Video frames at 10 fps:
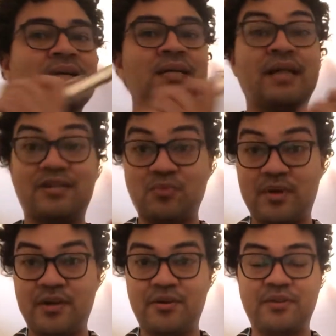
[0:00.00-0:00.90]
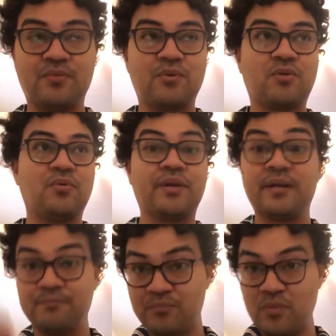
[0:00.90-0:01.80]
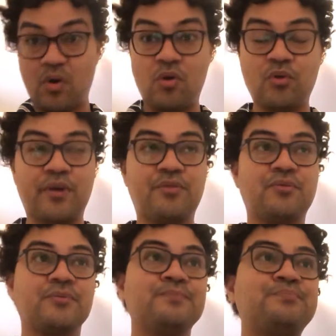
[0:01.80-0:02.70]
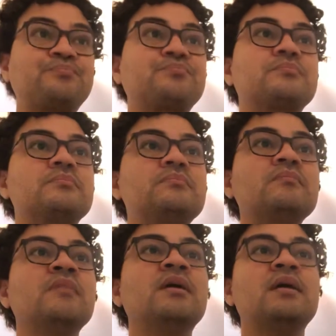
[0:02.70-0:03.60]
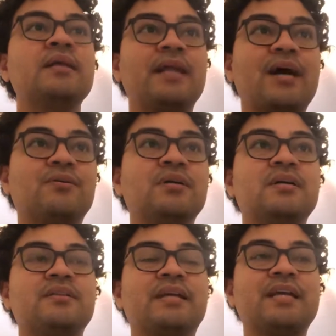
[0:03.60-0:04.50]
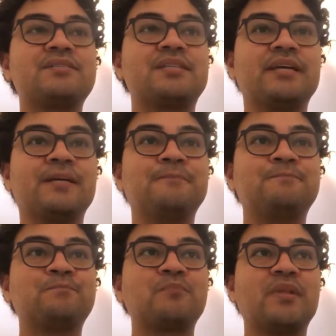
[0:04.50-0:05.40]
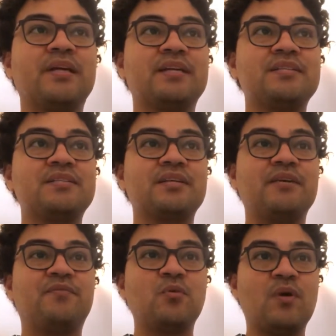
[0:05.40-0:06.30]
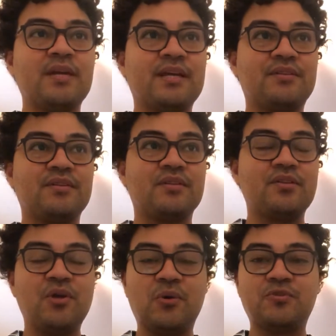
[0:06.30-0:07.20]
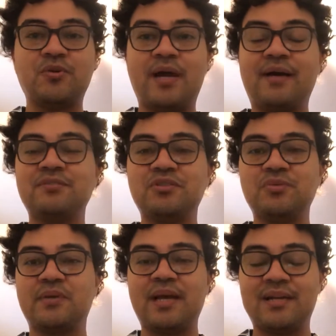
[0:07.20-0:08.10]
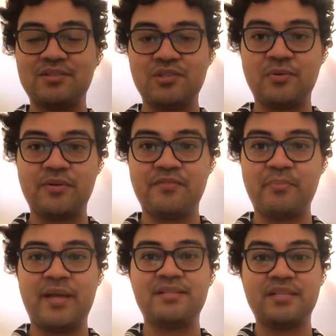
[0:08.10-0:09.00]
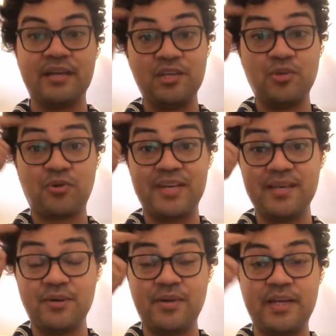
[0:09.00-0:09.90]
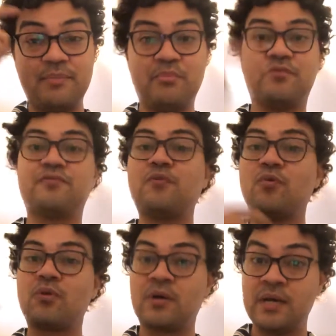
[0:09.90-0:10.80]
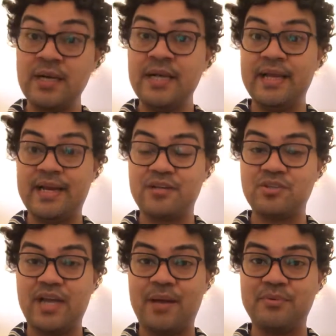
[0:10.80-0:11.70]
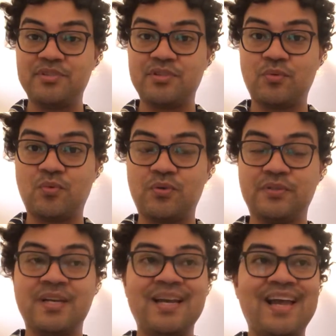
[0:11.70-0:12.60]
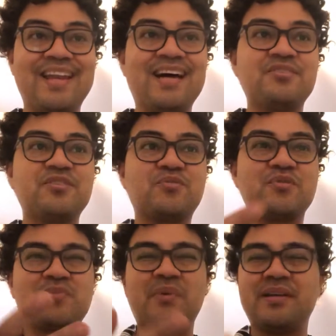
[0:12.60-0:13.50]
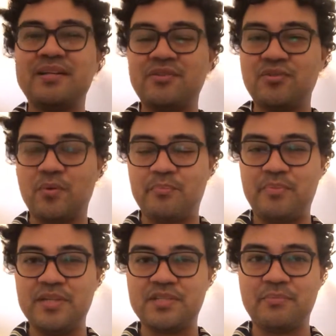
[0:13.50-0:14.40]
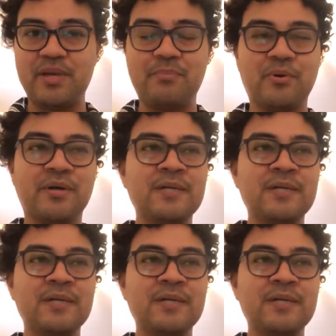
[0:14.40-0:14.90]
That's what I heard in the recording, all the way through. Now, the next thing is if you want to get the notes, you have to do it at a slow enough pace that you're hearing it before it actually happens in the world and not just responding to a piece of paper.